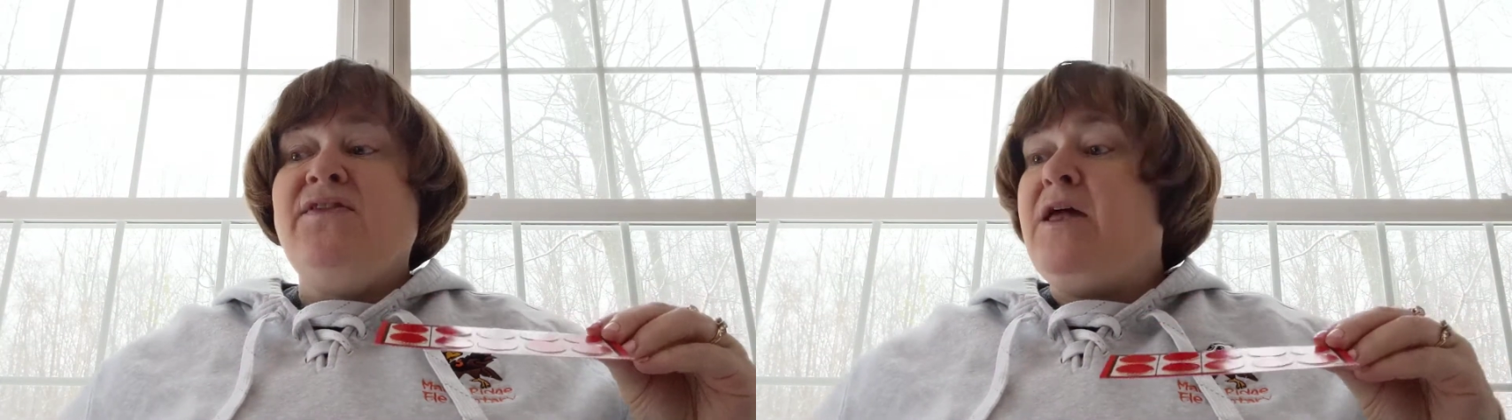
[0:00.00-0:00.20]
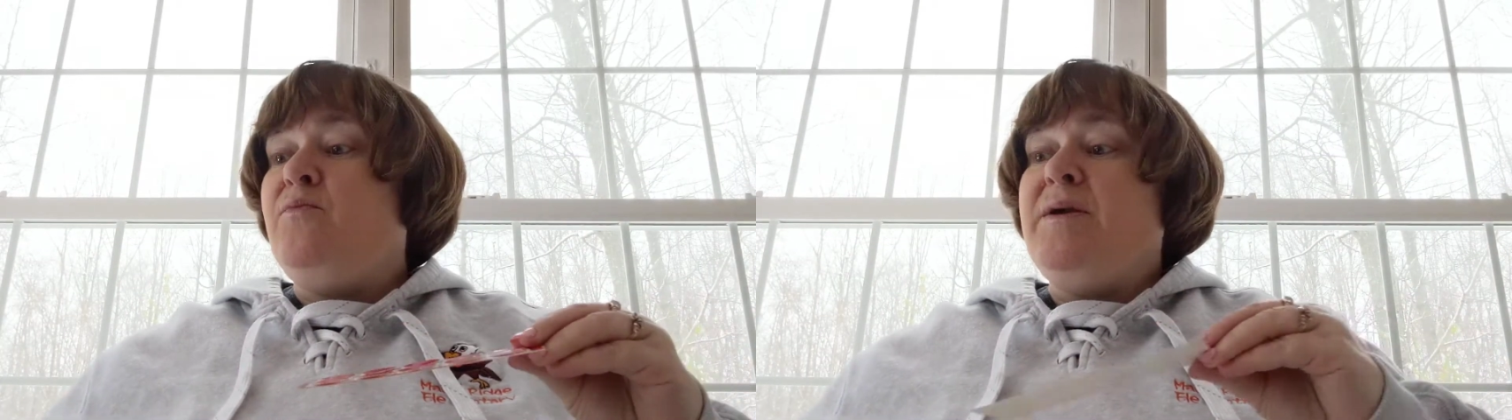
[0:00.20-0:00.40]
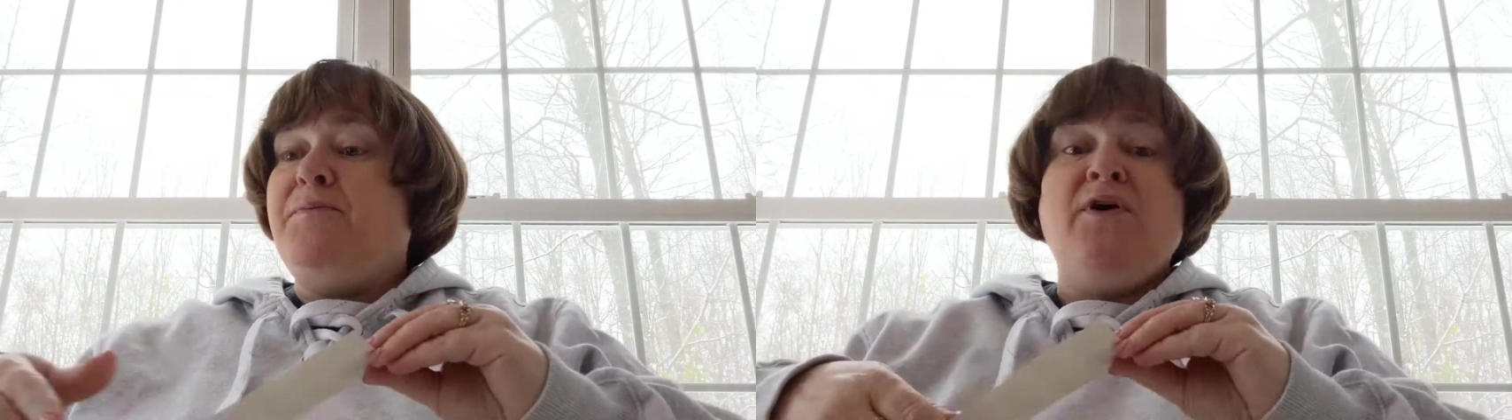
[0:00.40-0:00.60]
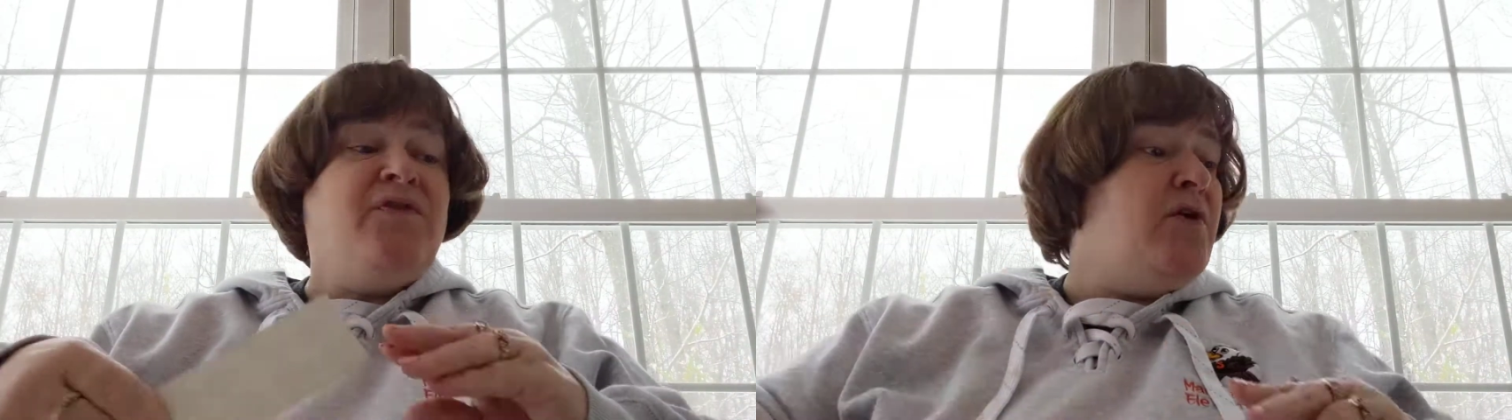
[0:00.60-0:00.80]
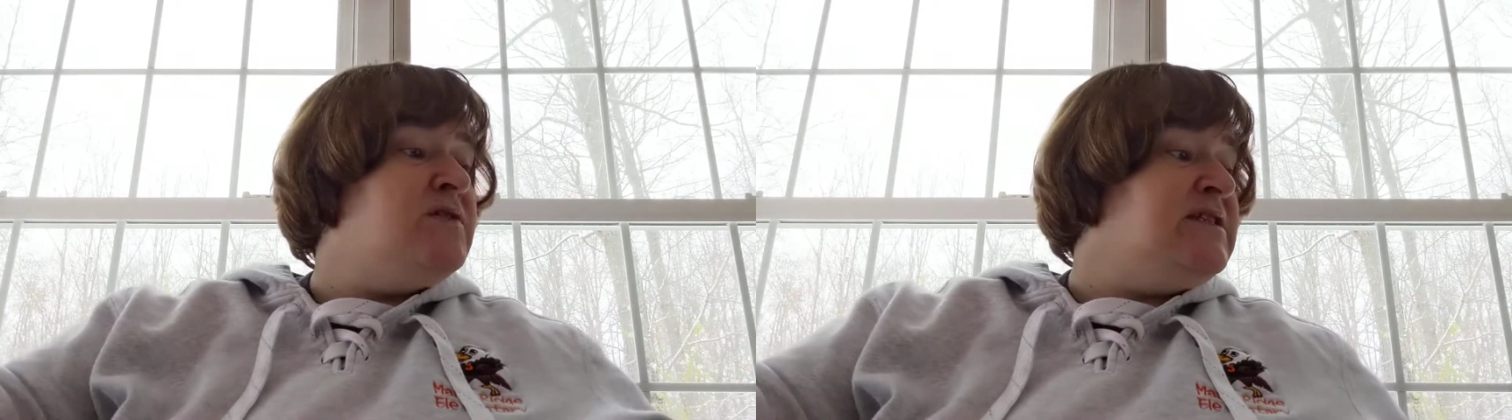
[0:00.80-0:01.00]
then we
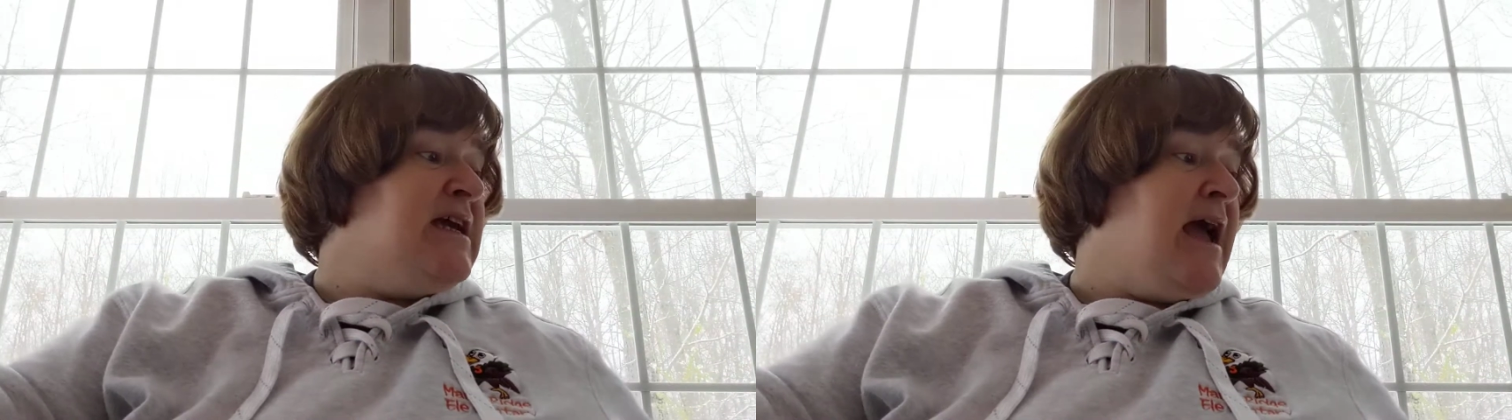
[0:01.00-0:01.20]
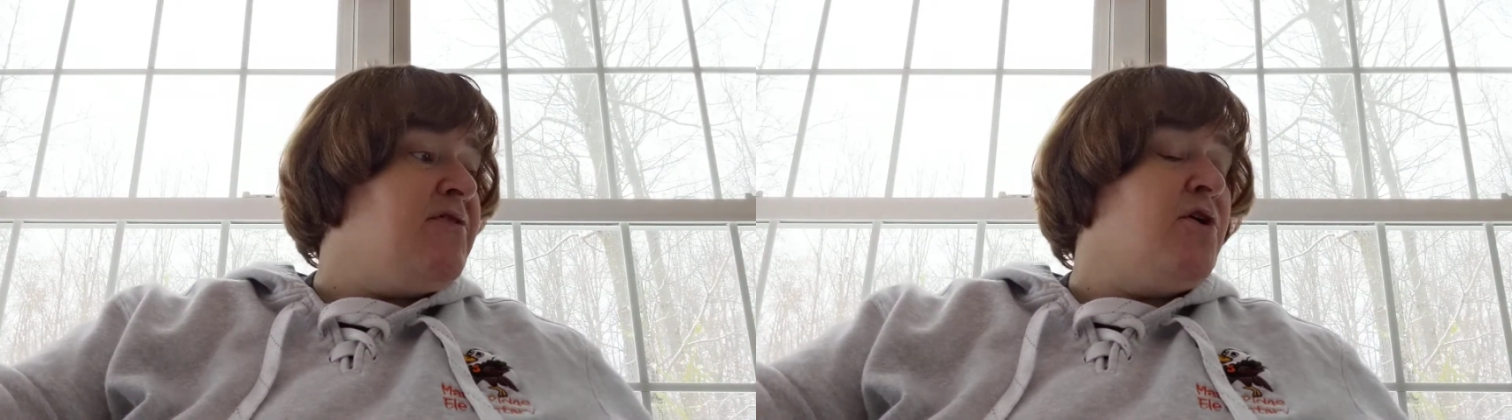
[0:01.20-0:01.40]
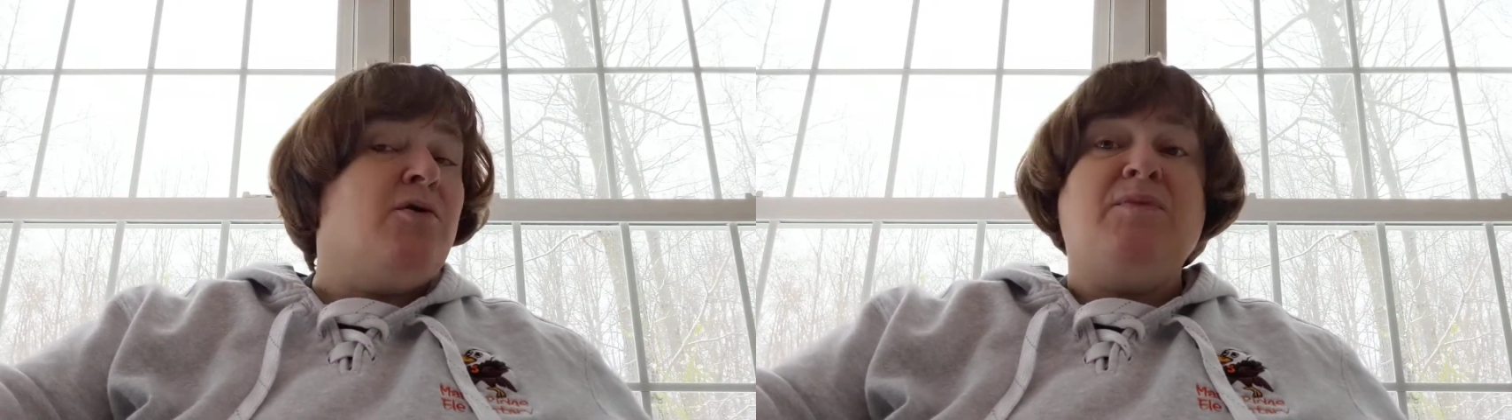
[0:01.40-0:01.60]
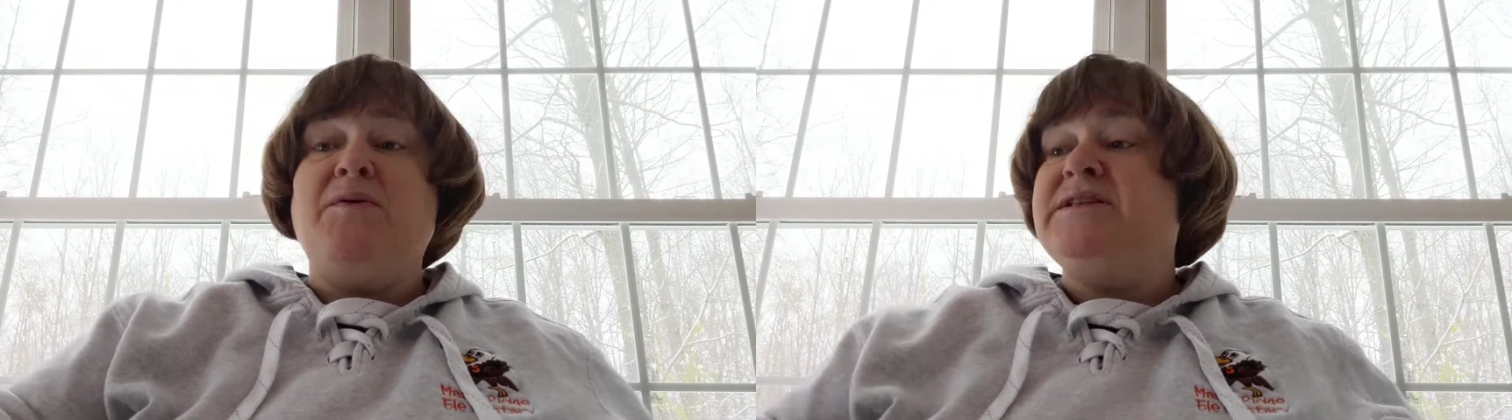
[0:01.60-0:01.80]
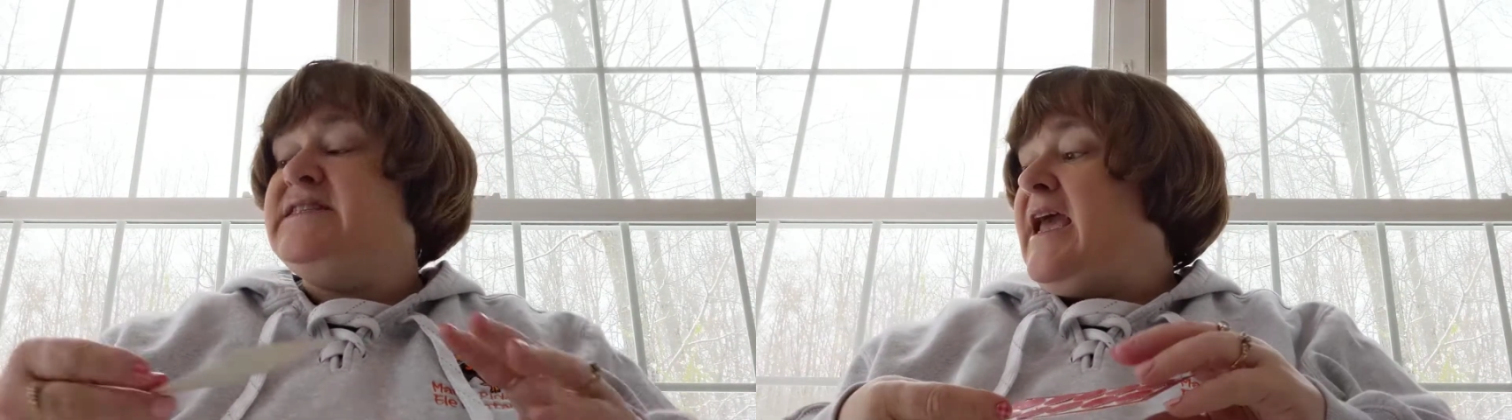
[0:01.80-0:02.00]
put those together and we
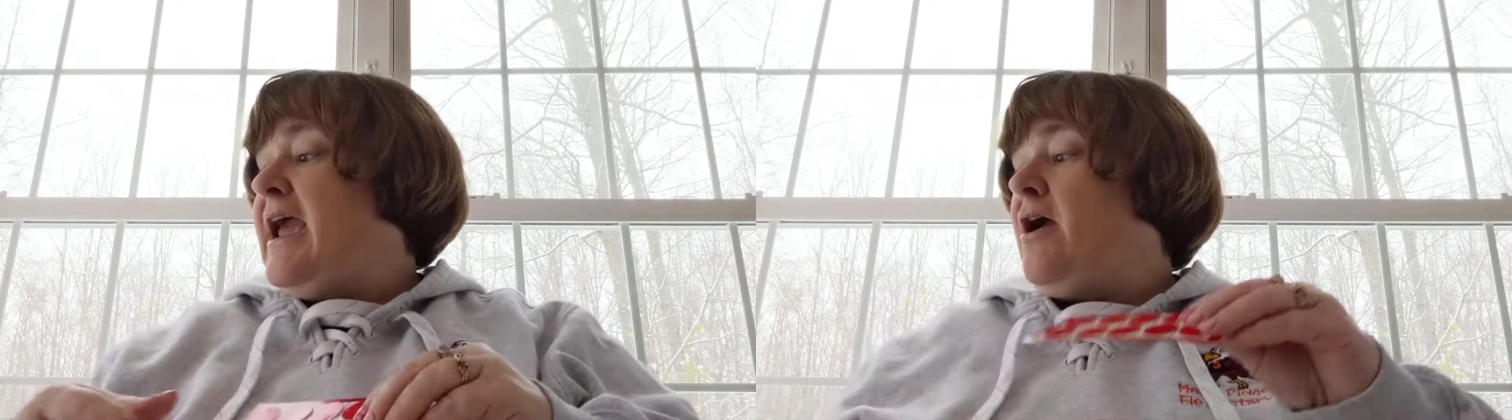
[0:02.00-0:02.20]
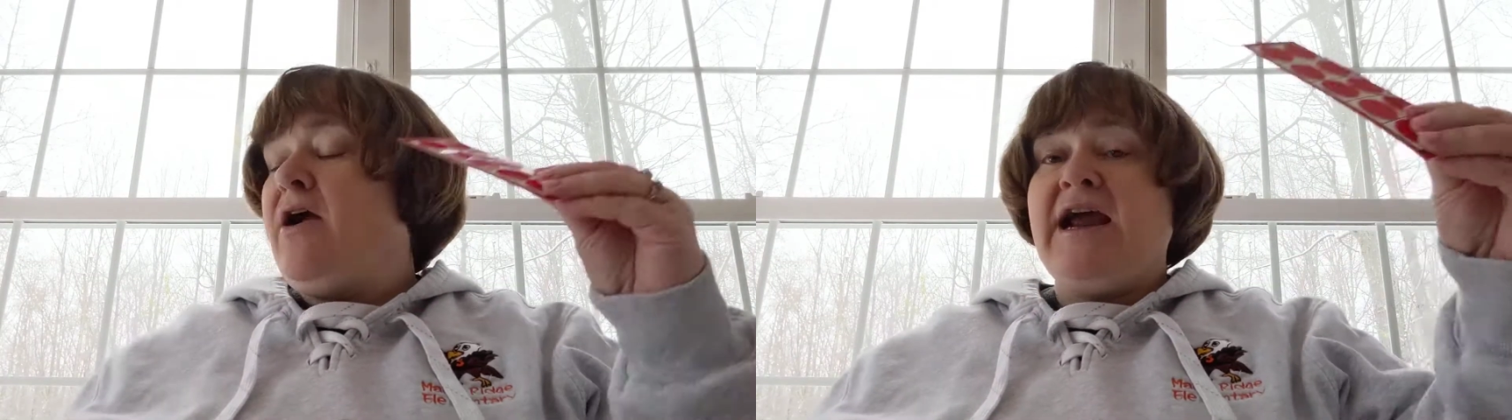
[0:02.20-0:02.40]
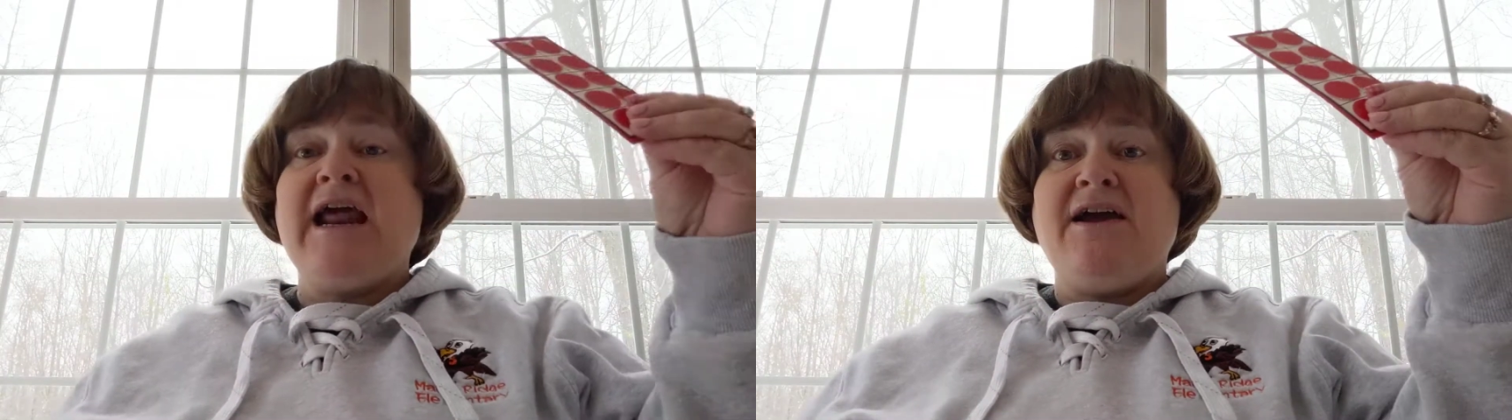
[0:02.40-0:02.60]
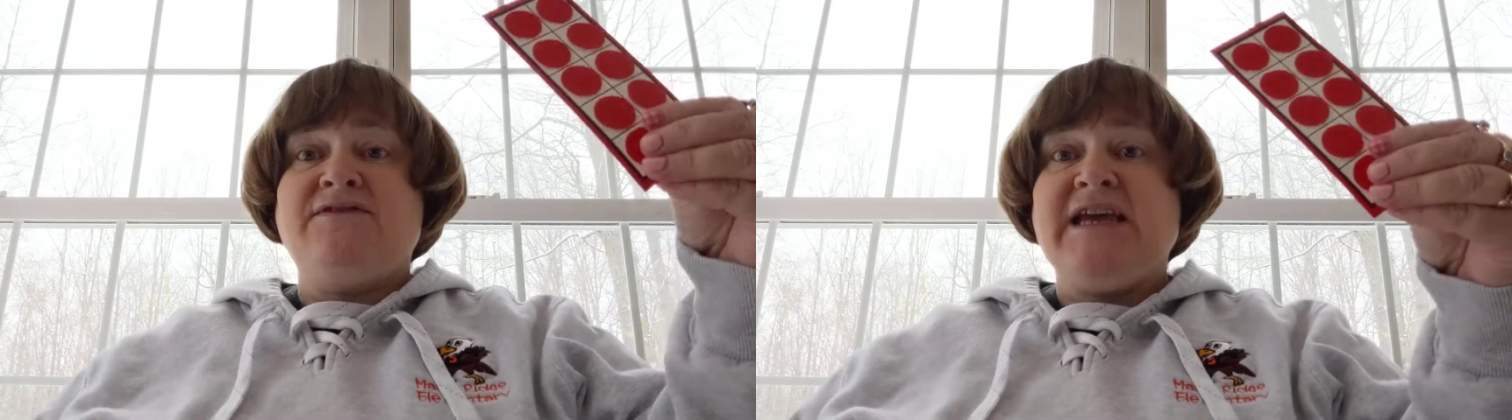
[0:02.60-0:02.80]
would say, all right, I have